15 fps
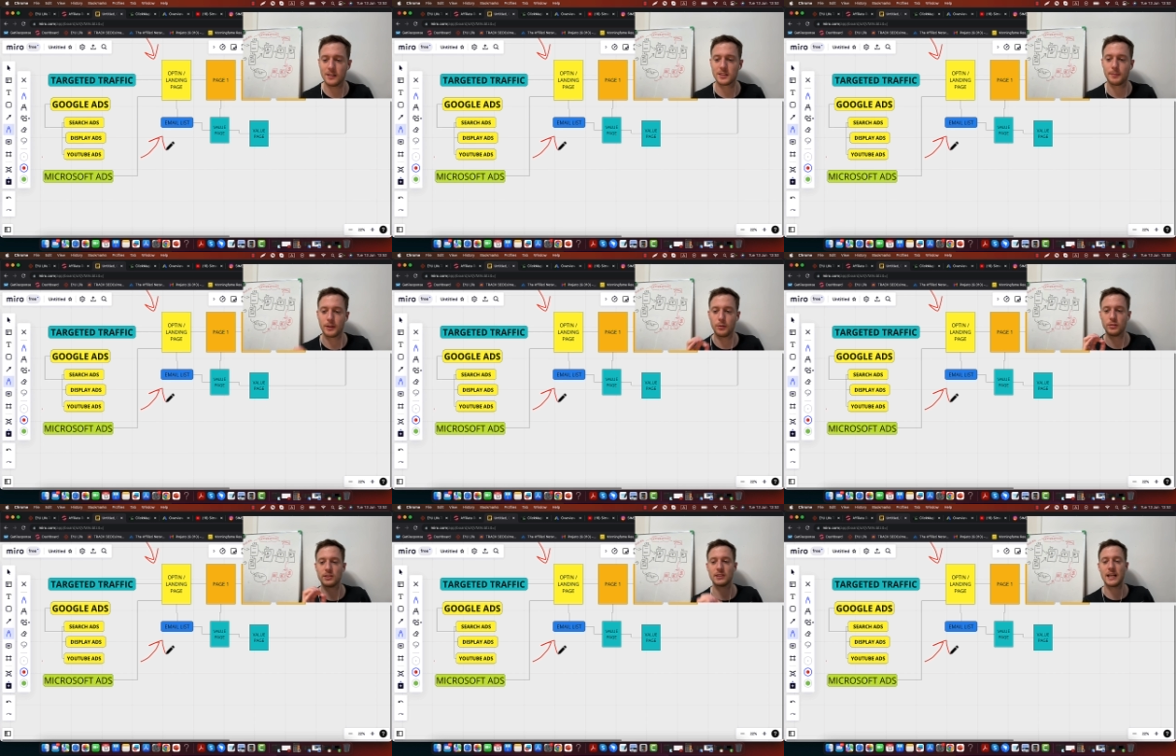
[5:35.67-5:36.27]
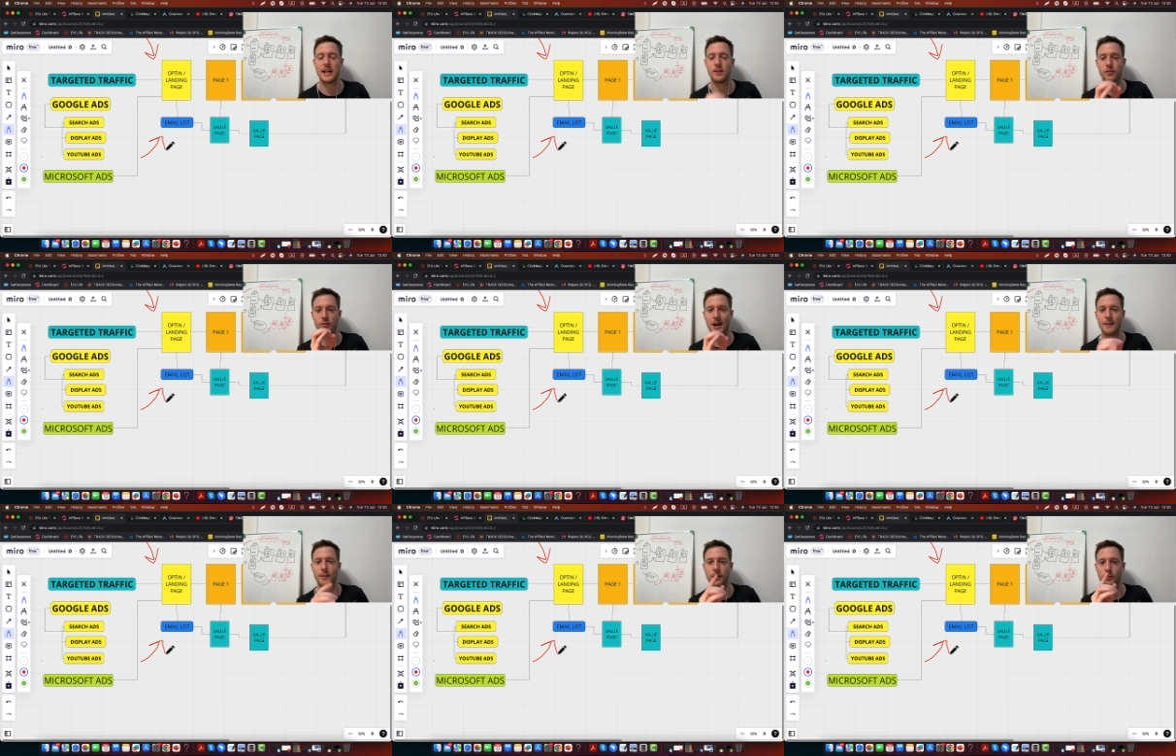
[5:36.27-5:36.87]
but you send
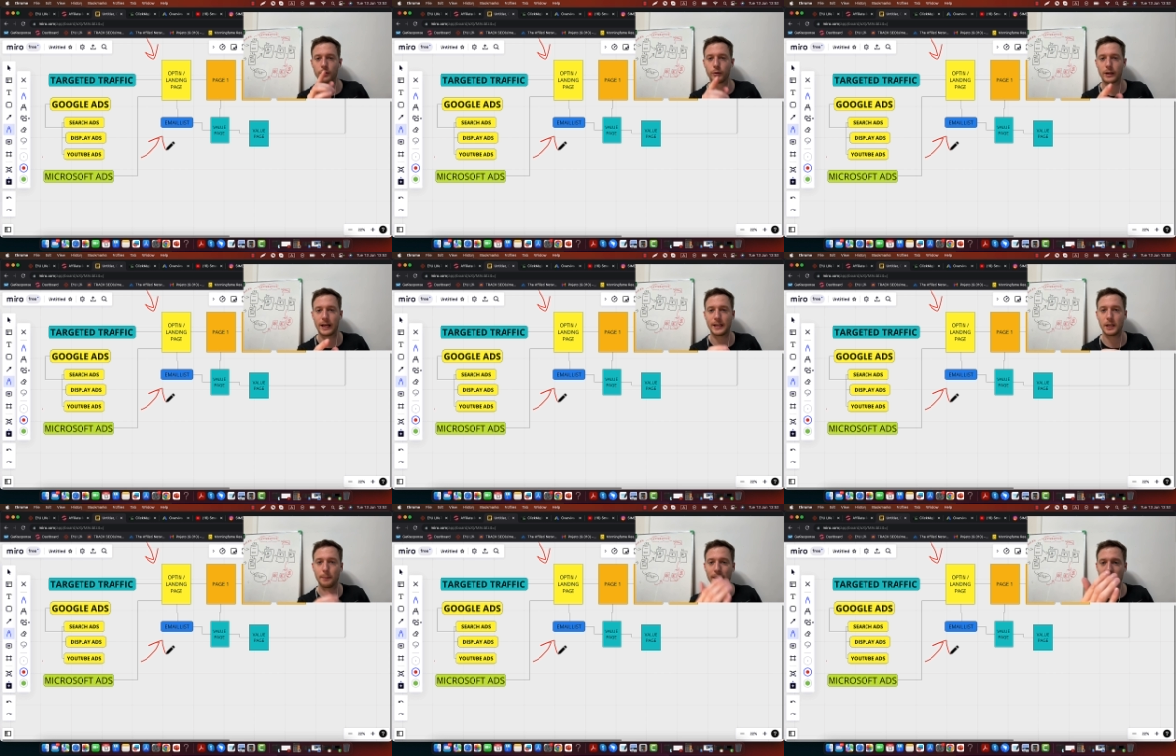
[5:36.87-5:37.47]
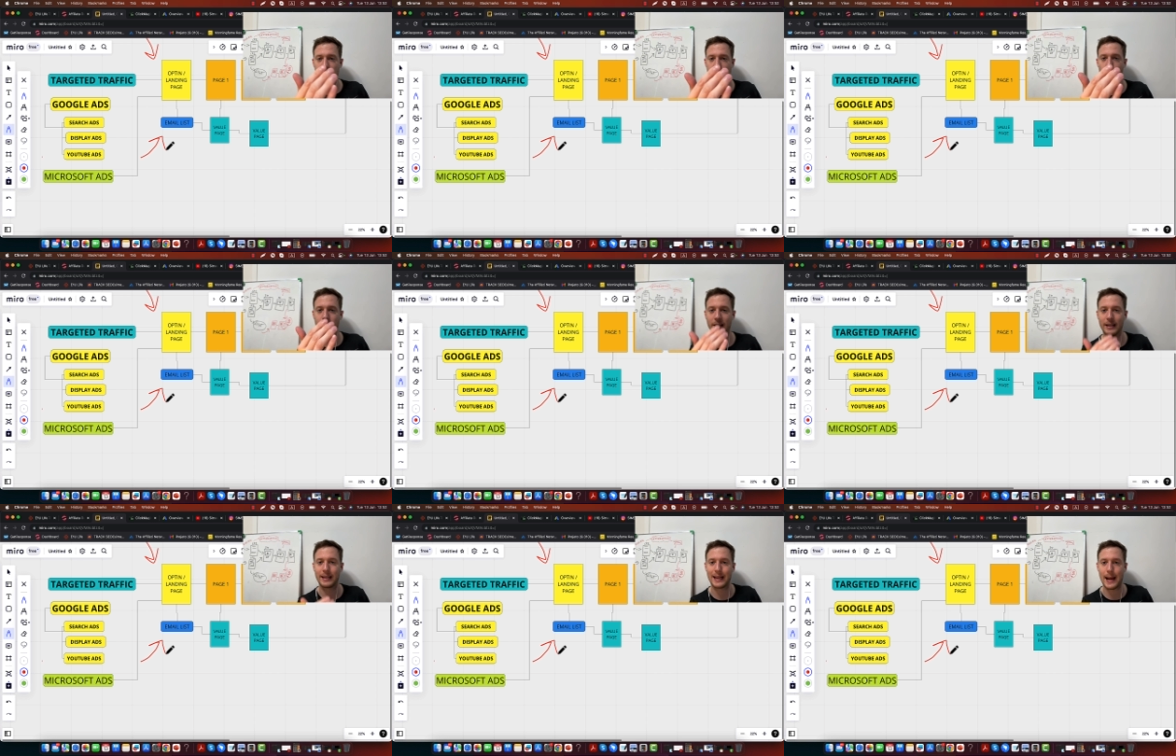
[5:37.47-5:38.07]
traffic to your landing page so you
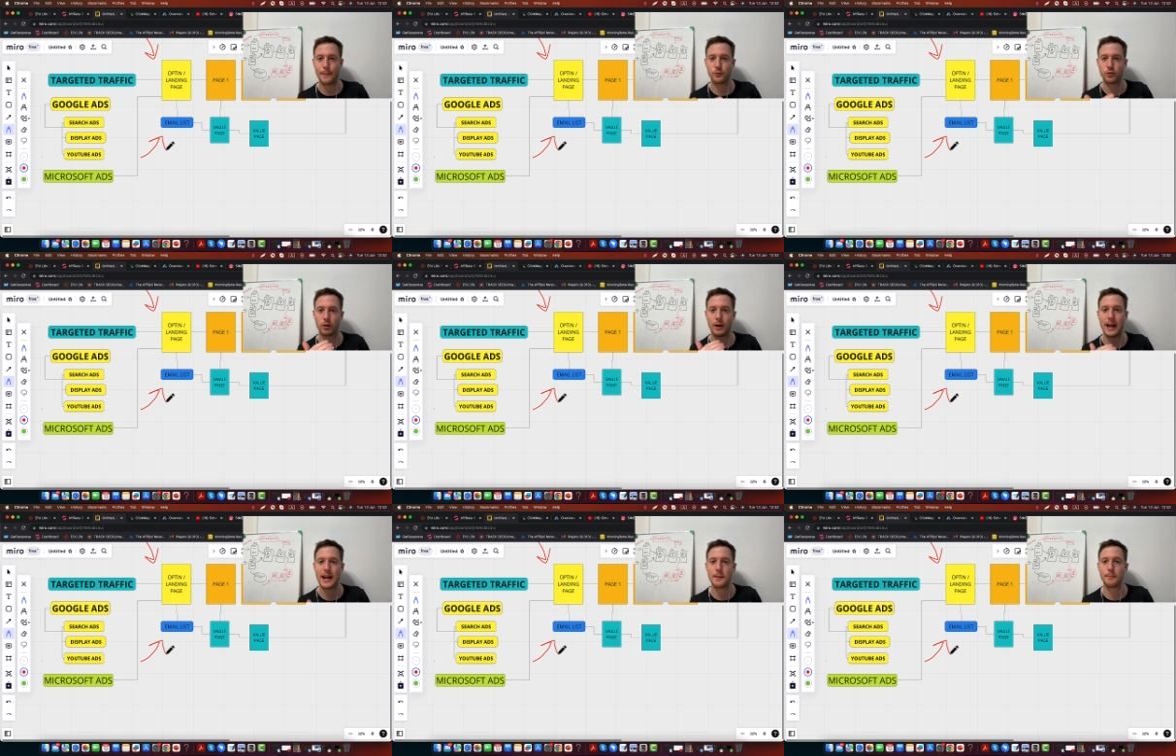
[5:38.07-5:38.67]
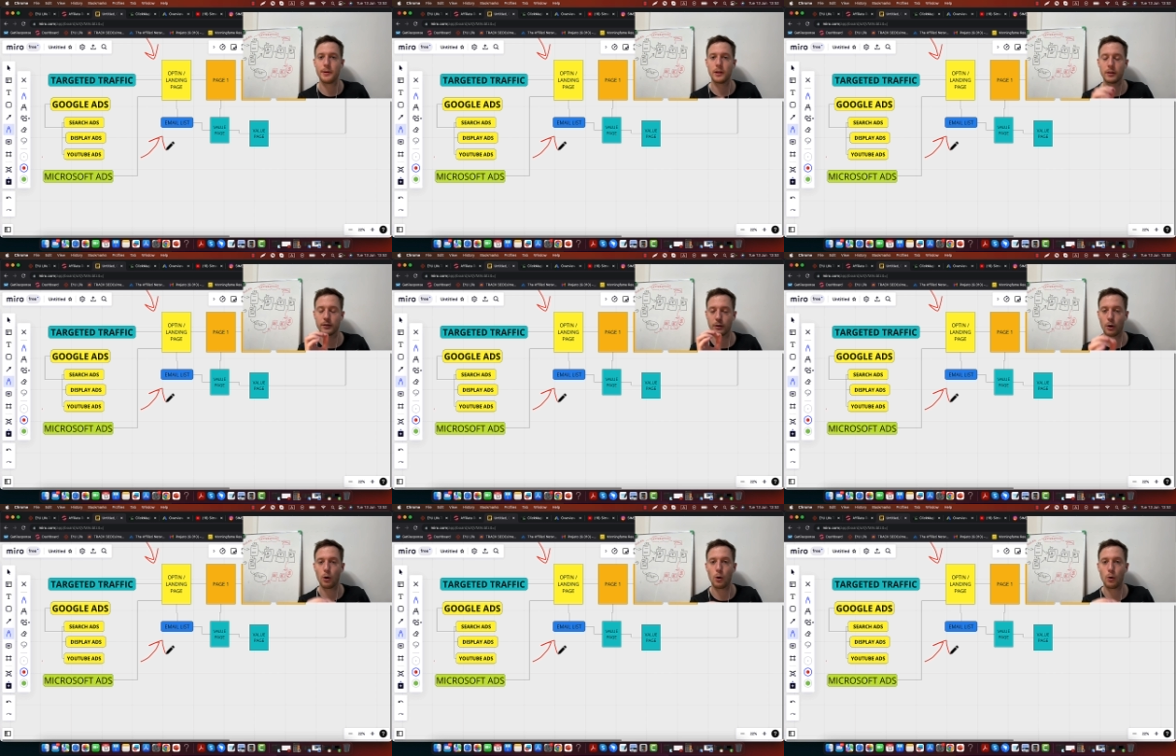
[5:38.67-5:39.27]
can capture and build
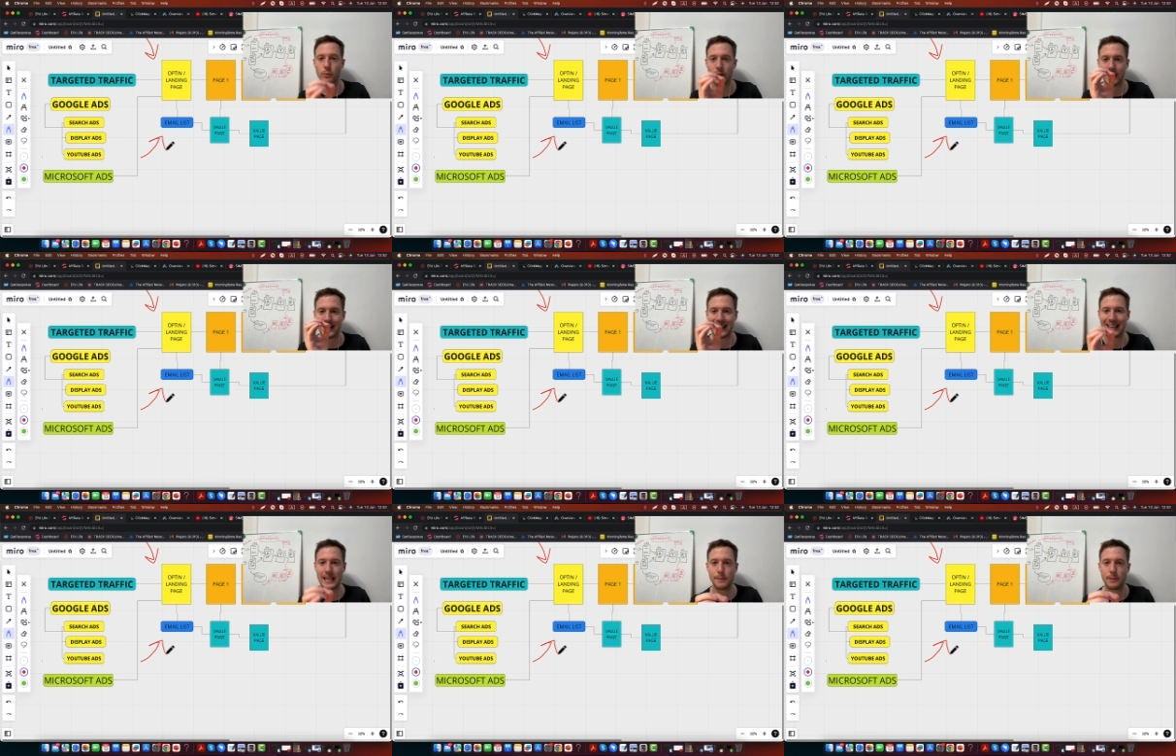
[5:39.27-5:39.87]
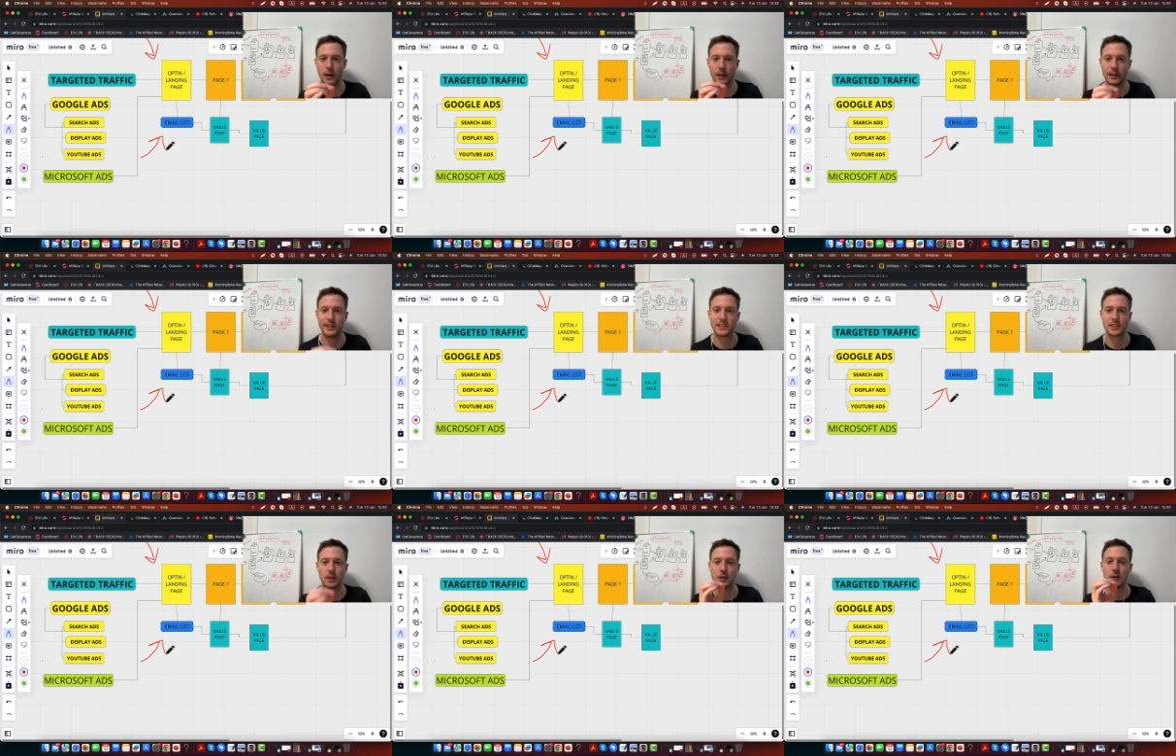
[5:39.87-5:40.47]
your own email list.